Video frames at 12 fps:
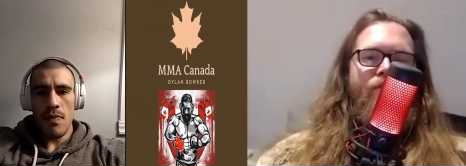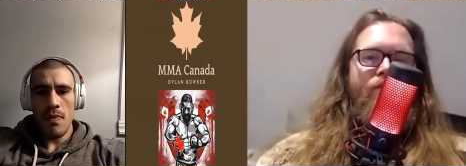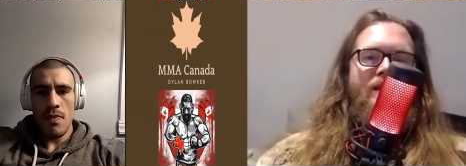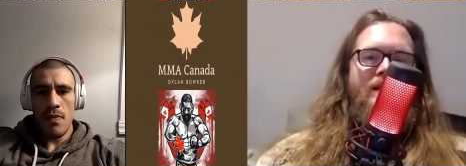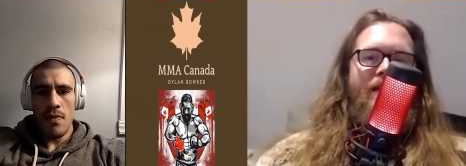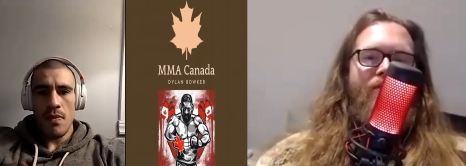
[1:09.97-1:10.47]

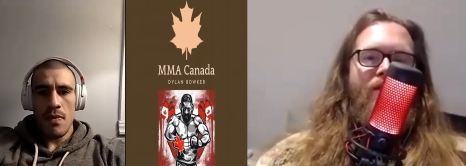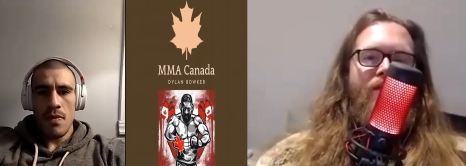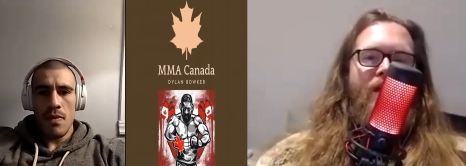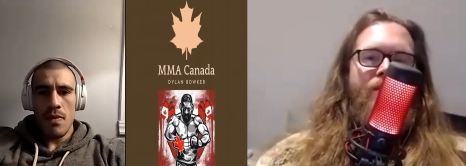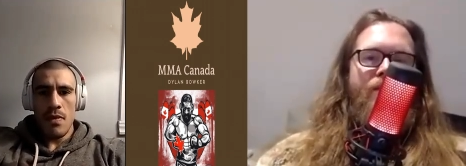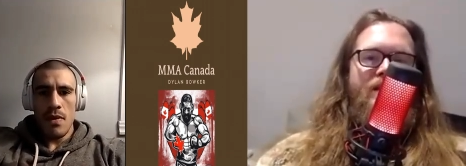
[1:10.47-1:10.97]
Speaker 1: improvements and
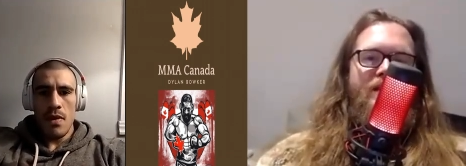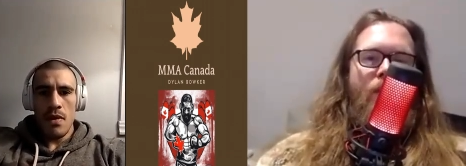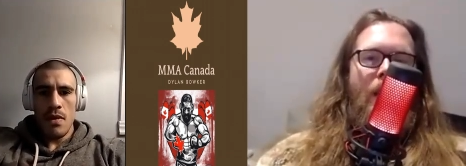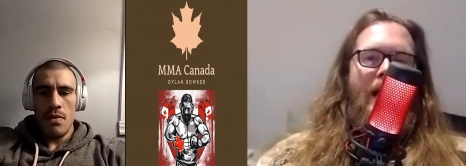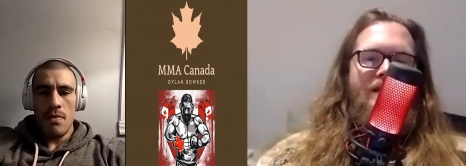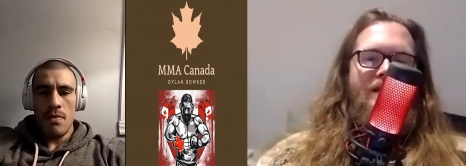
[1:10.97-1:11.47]
everything
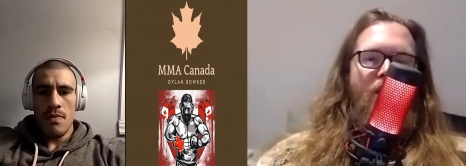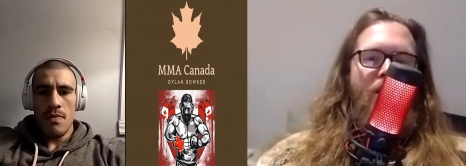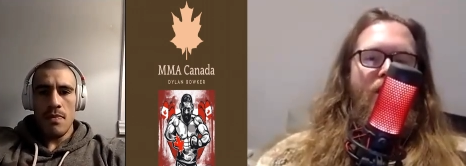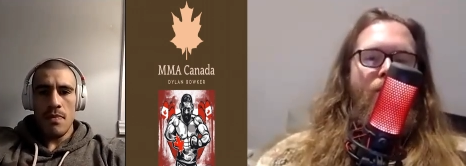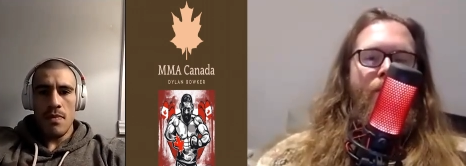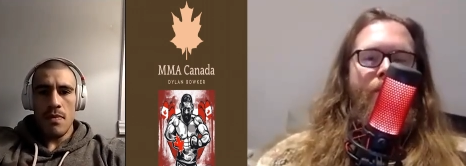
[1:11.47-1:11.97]
since we
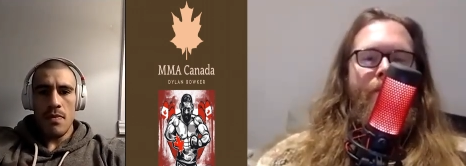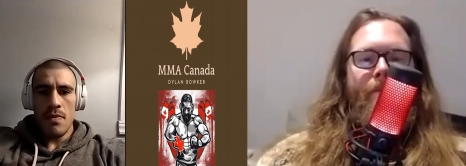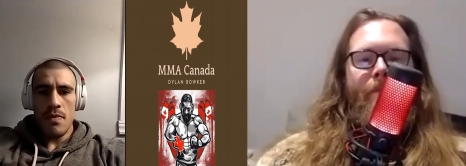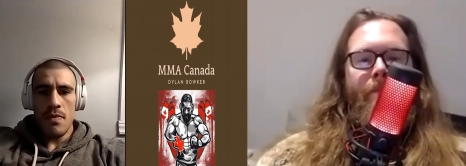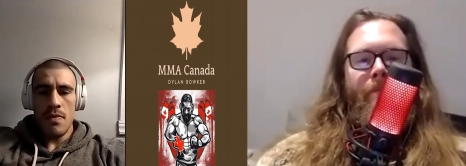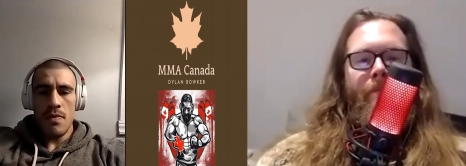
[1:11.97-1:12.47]
last saw you
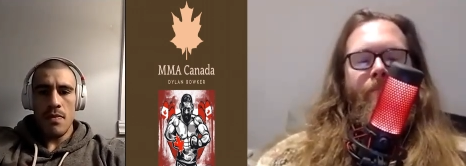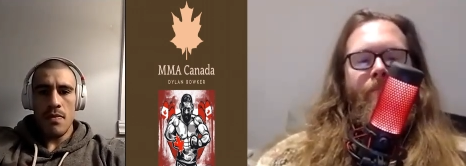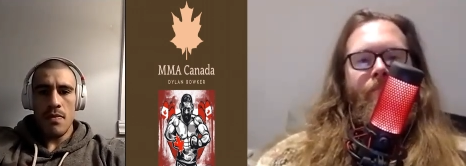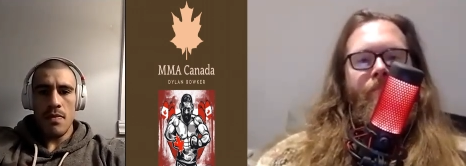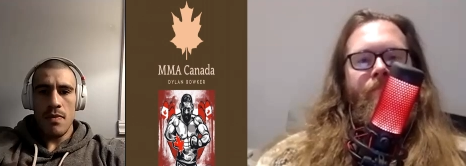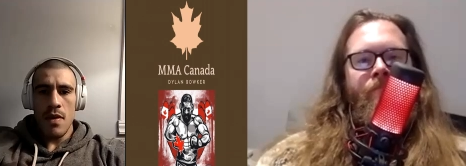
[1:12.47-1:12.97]

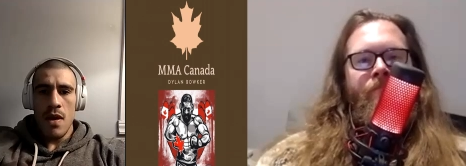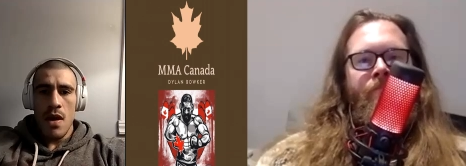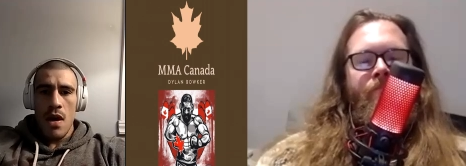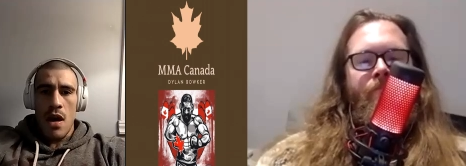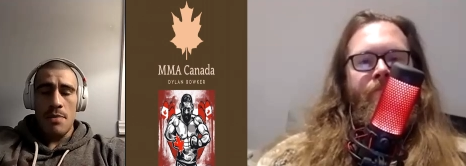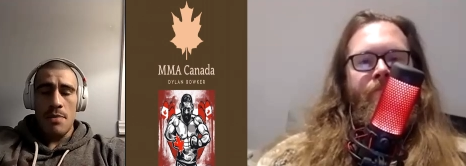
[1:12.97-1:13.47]

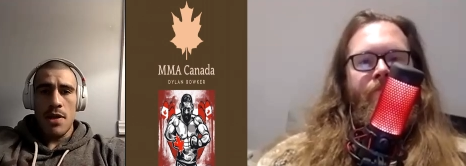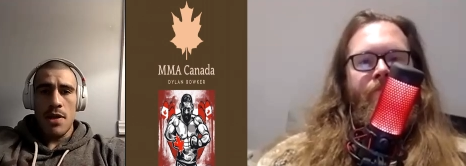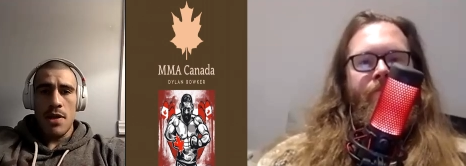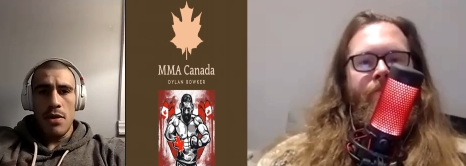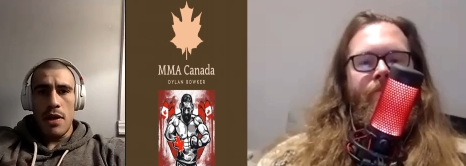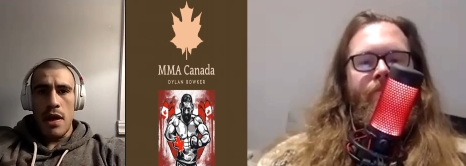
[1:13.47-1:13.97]

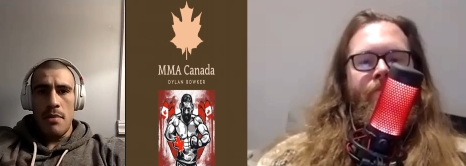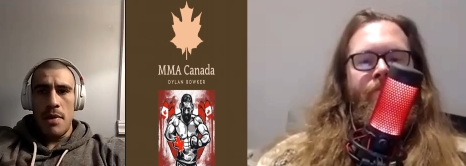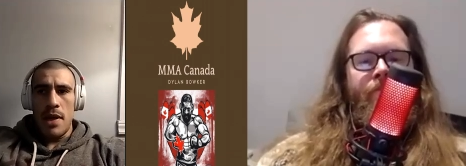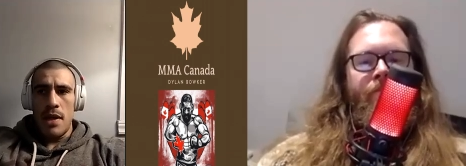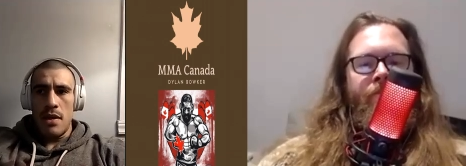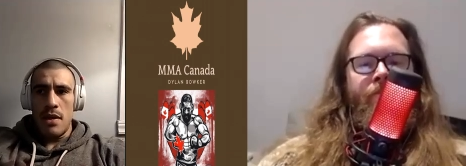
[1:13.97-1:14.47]
Speaker 2: absolutely I
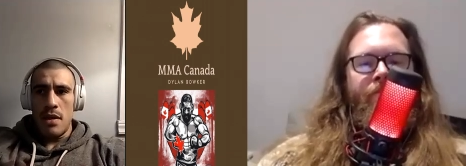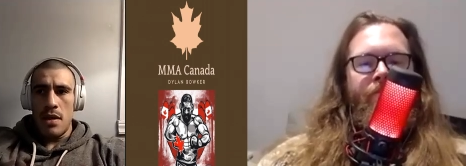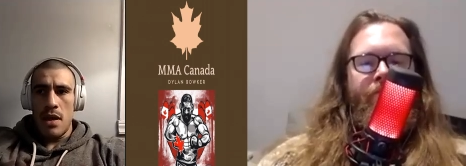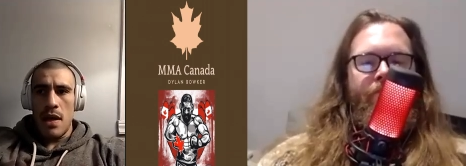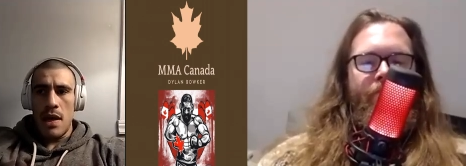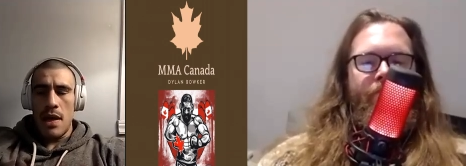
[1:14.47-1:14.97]
mean
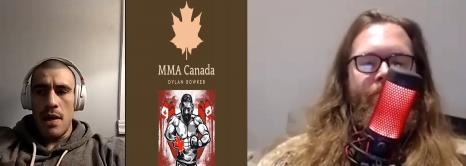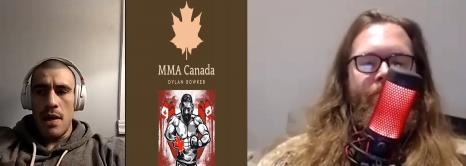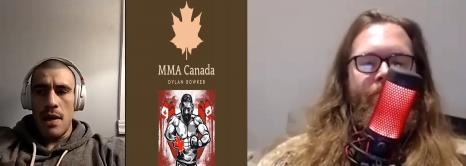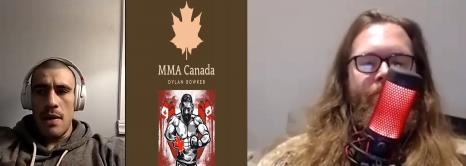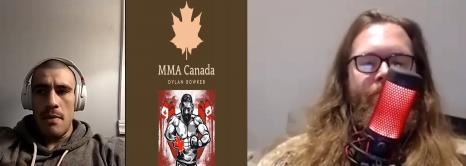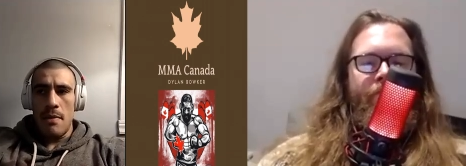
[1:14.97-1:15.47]

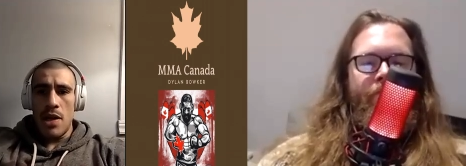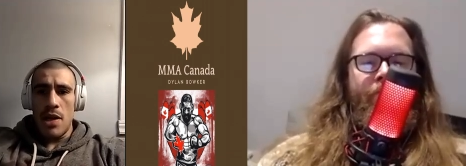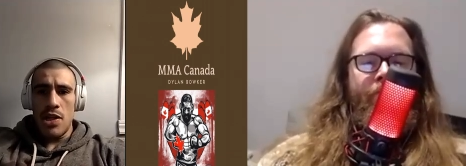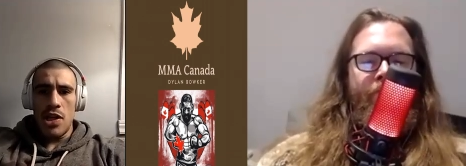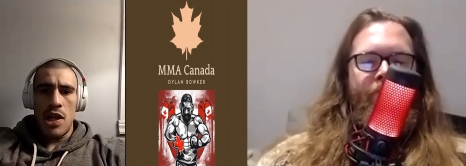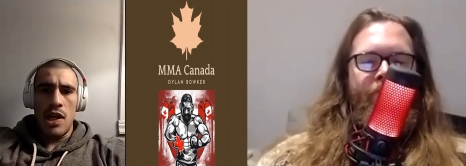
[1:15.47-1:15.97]
um, I
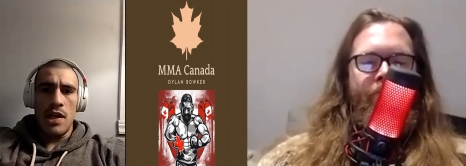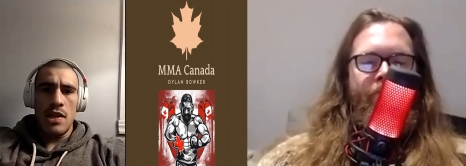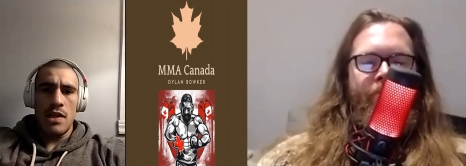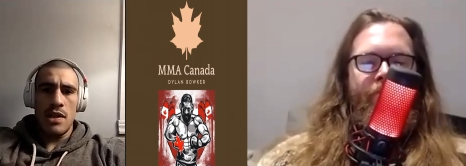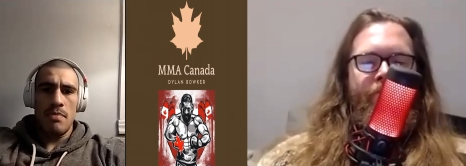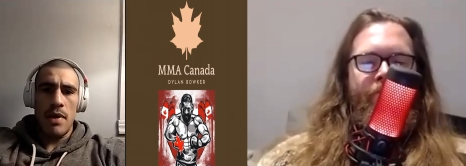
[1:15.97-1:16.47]

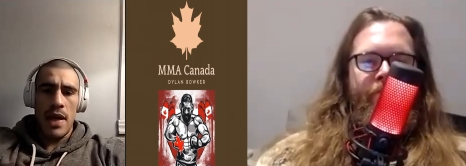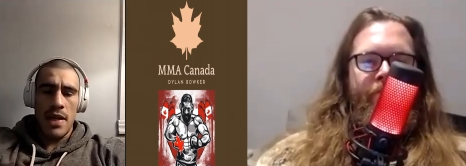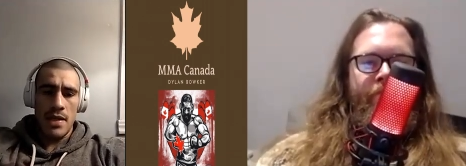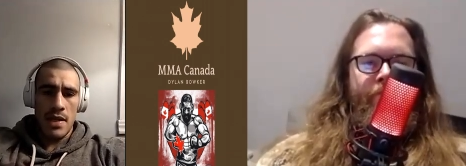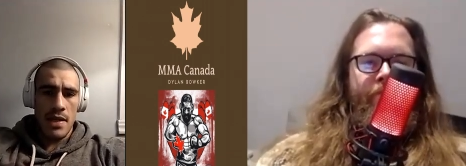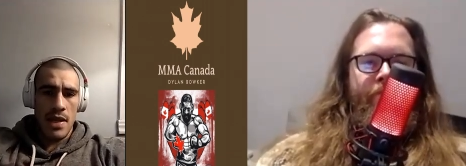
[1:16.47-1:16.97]
changed
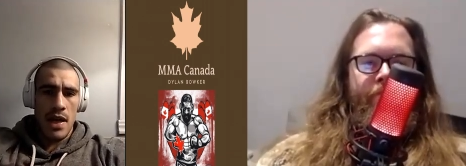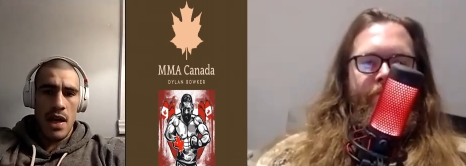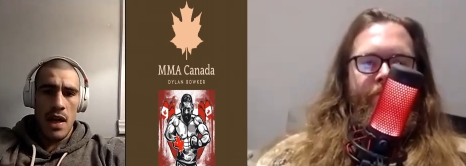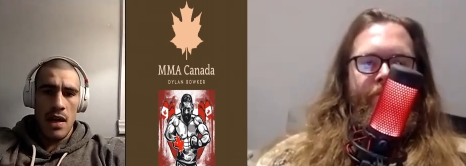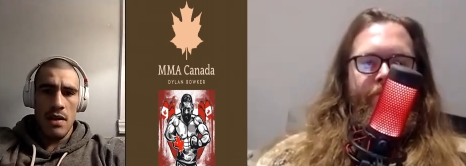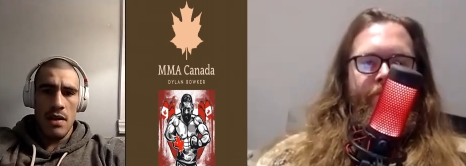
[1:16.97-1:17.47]
places
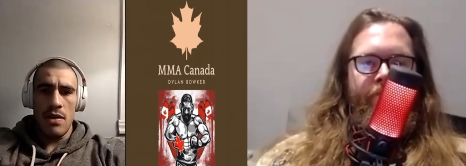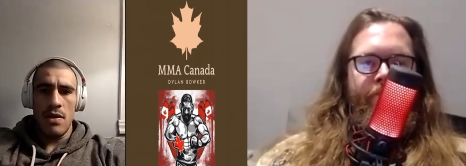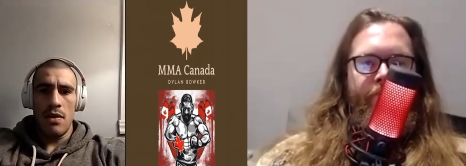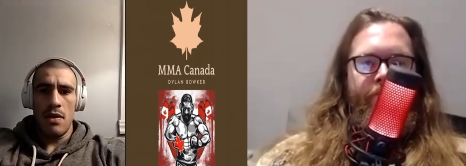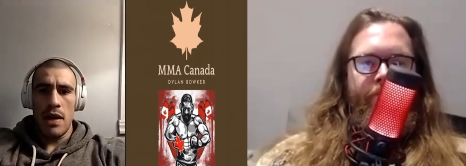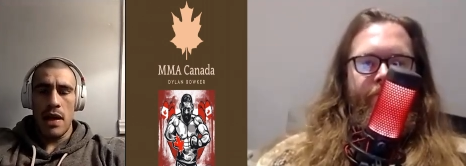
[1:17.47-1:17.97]
again you
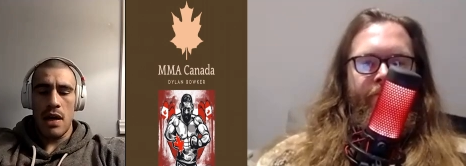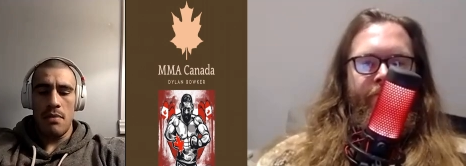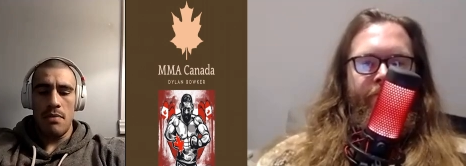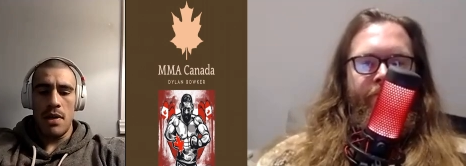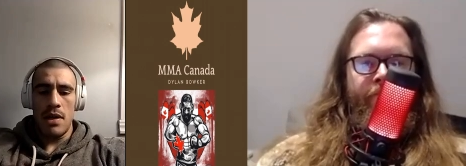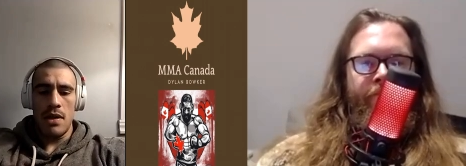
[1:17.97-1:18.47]
know like
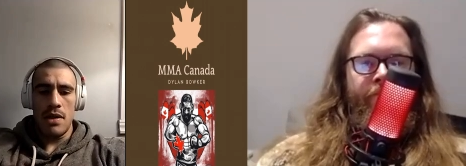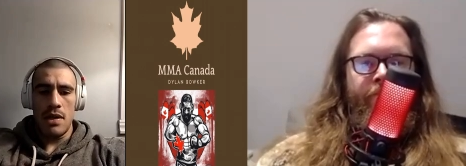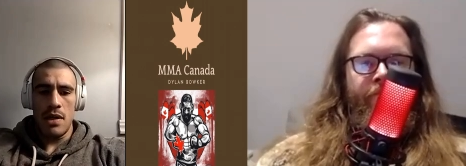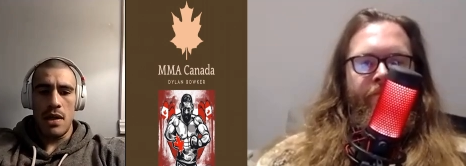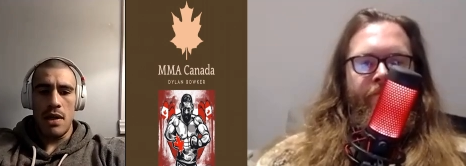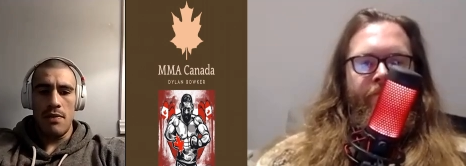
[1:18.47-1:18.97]
I've been uh,